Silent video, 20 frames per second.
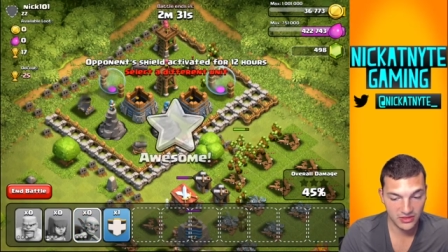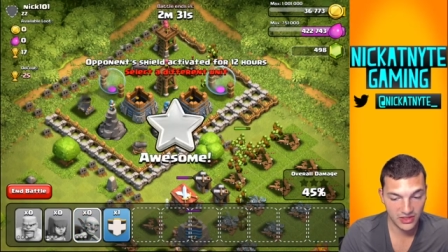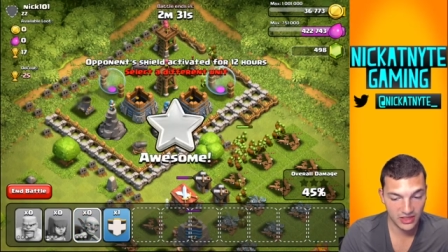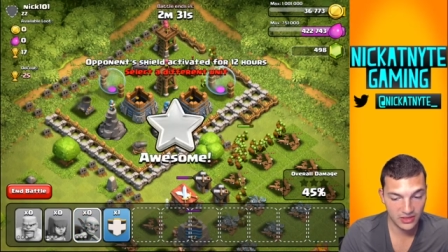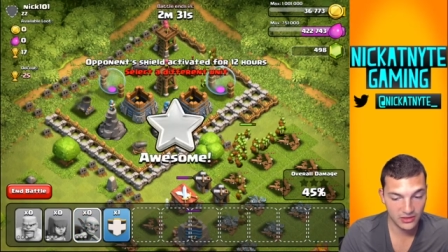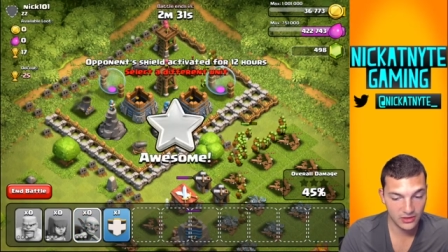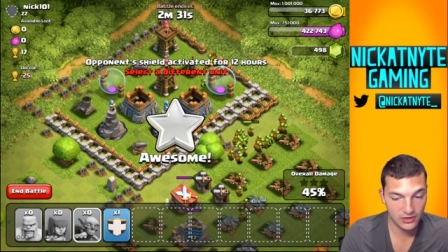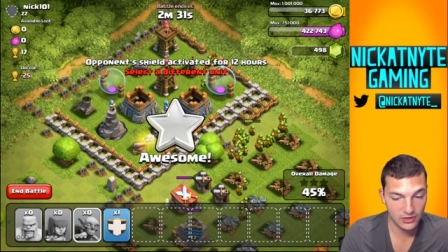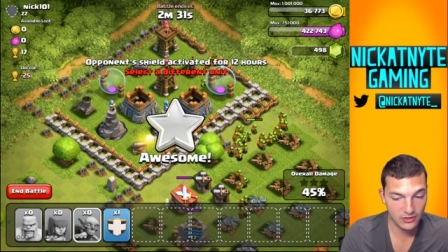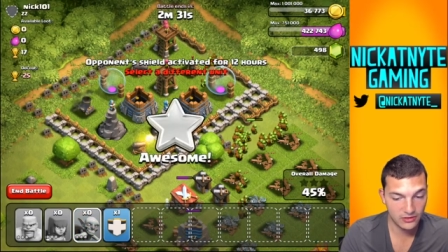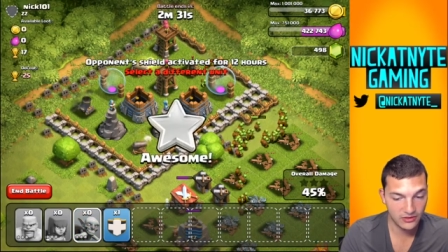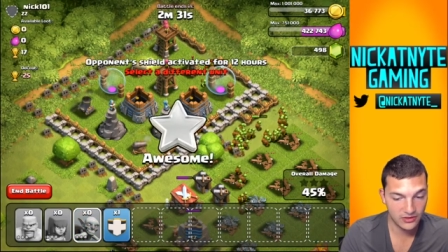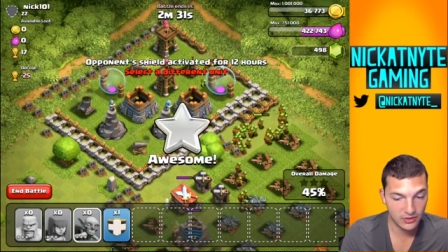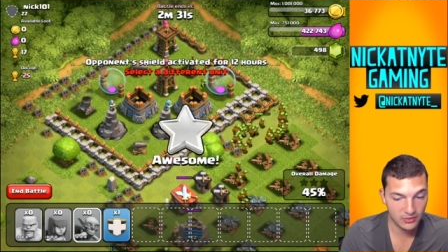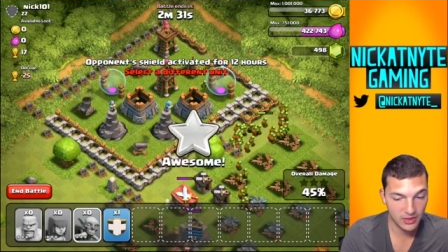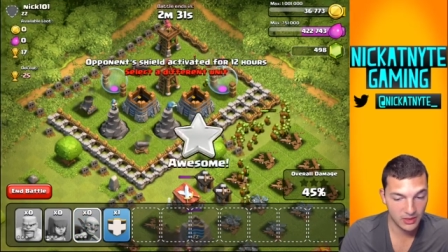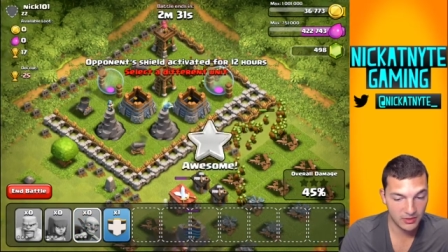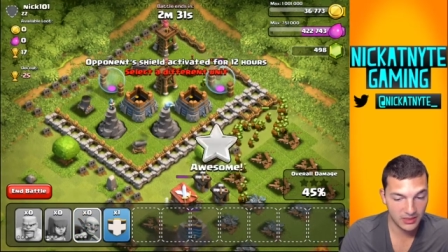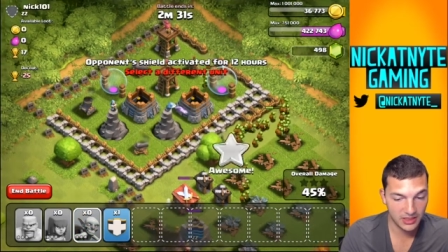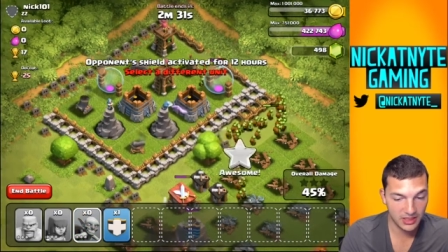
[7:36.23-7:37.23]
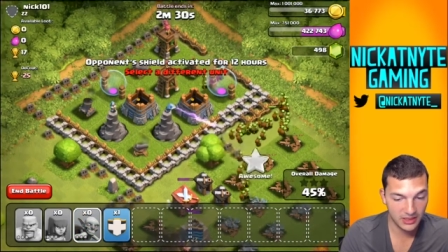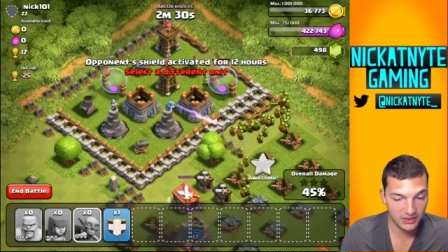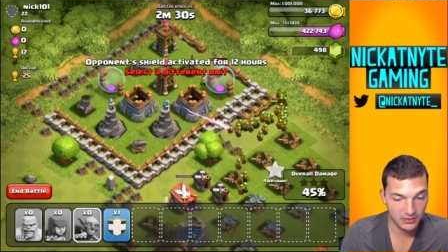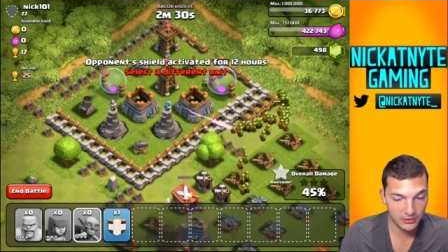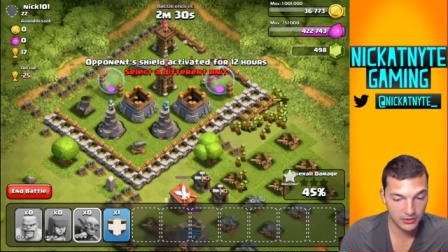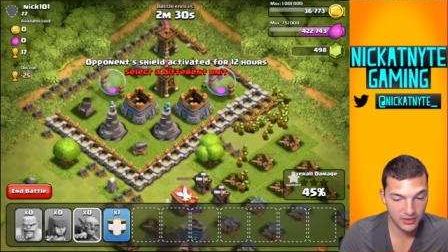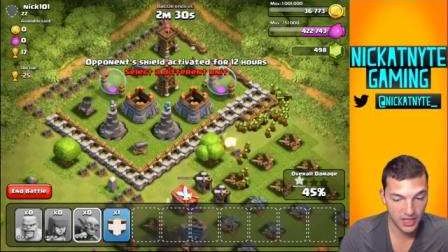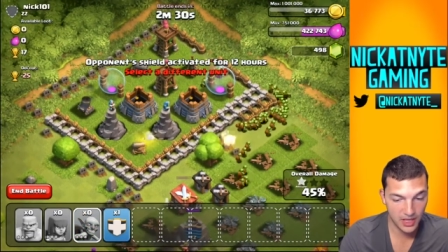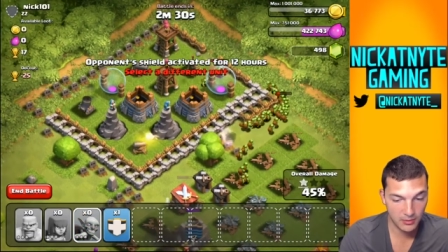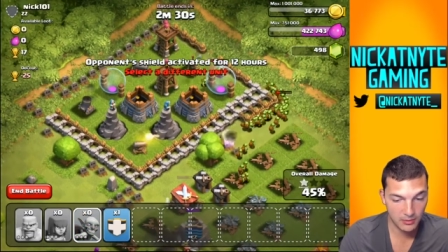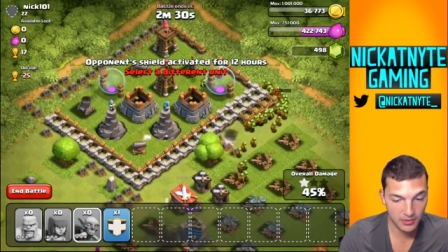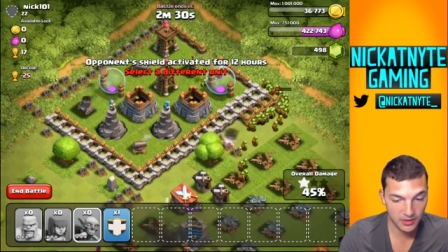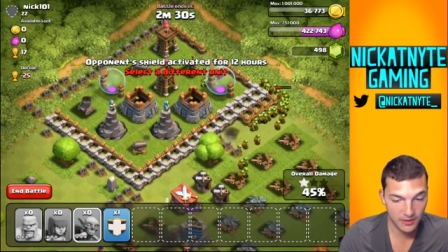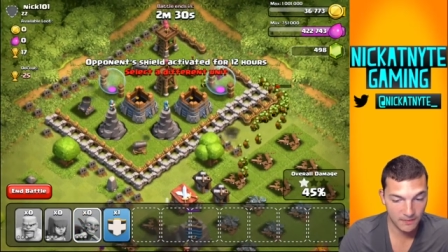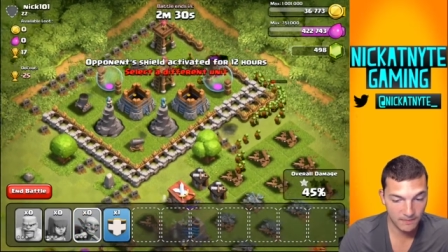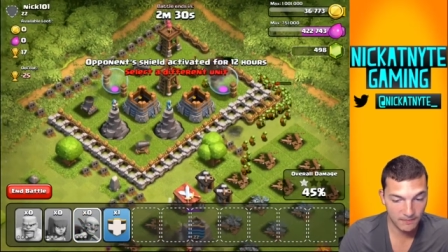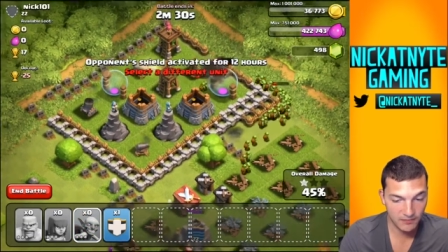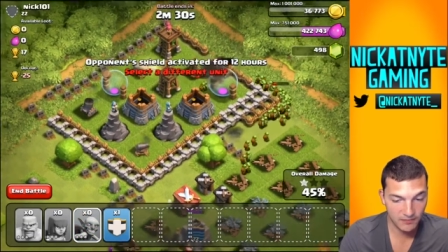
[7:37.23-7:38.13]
I don't know if they'll be able to get through that, but